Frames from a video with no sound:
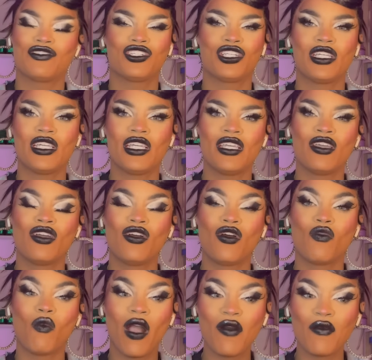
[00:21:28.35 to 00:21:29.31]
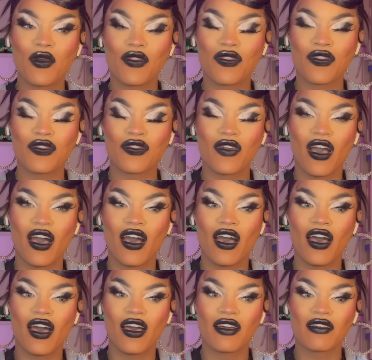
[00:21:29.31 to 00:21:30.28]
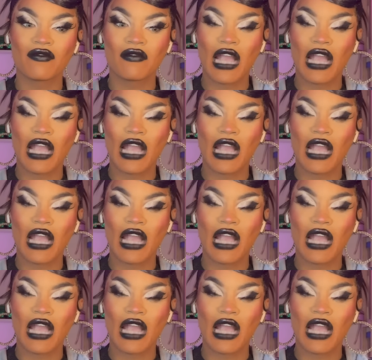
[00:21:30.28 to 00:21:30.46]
she went with uh,